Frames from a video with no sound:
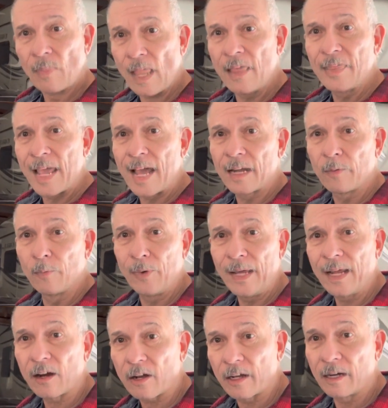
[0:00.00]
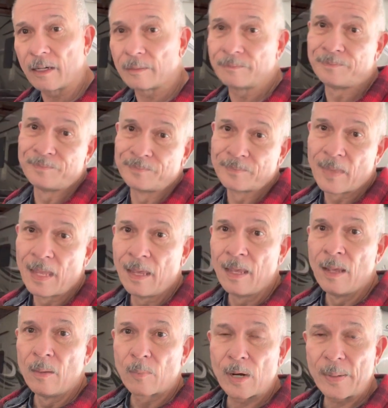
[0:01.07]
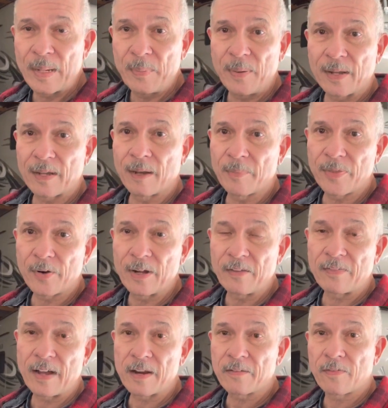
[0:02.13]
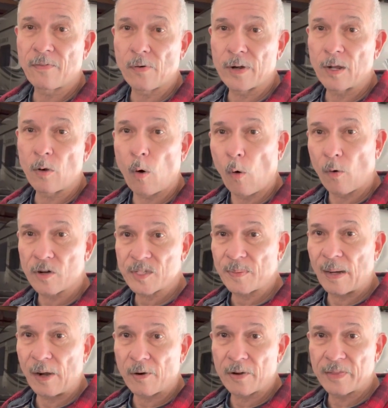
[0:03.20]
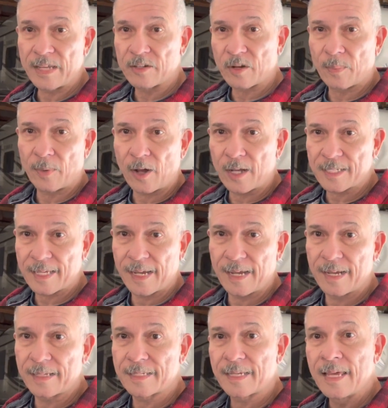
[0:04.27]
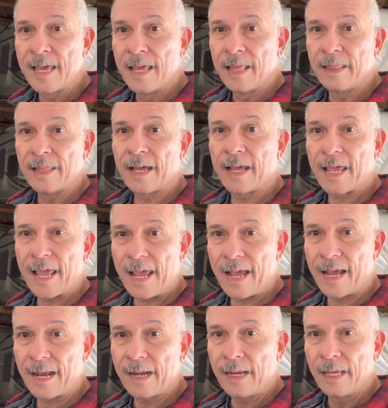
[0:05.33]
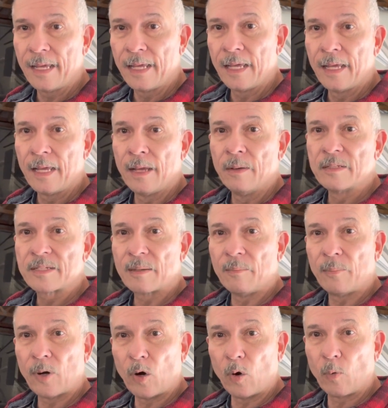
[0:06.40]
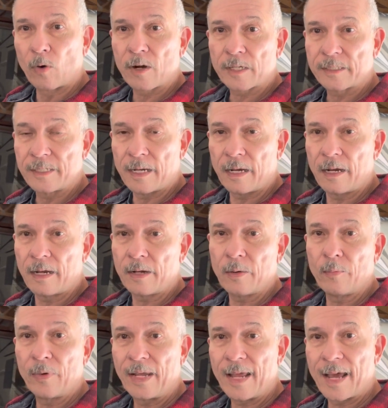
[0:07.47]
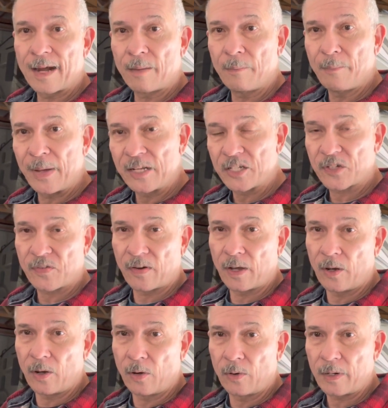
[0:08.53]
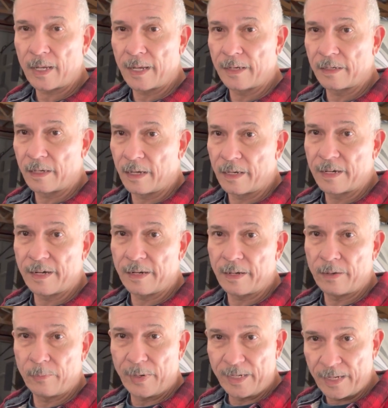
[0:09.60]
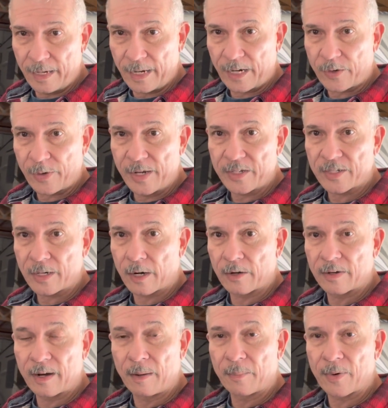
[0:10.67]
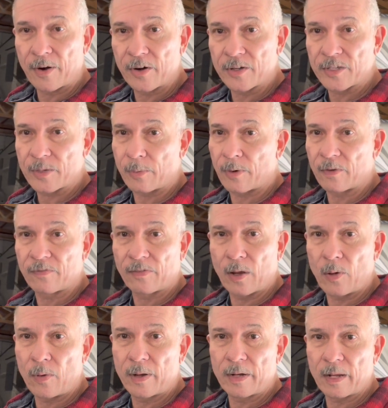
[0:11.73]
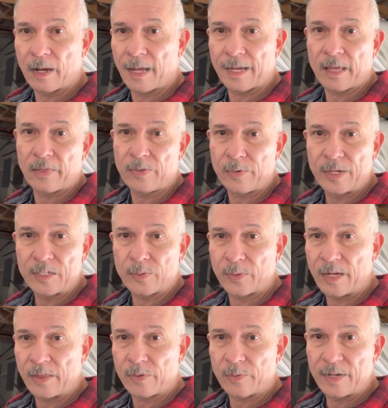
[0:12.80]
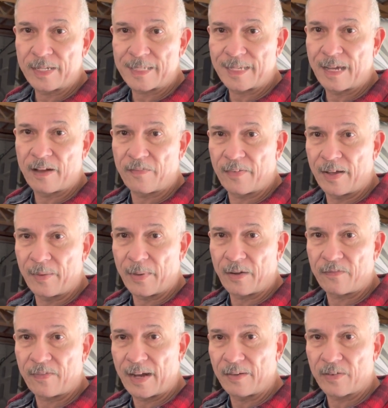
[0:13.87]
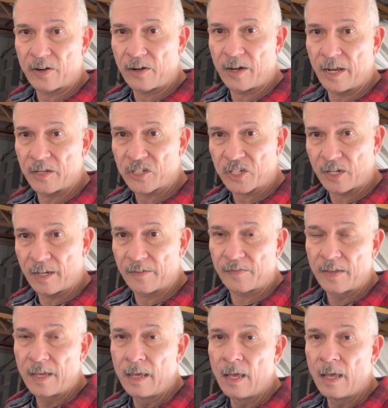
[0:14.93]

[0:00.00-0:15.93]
that we are gonna probably pick up 35 to 40 horsepower. These are Boss heads that had some bowl work done. We had them bench flowed, and we did increase our numbers. We're flowing at like a 323 CFM at 500 inch lift,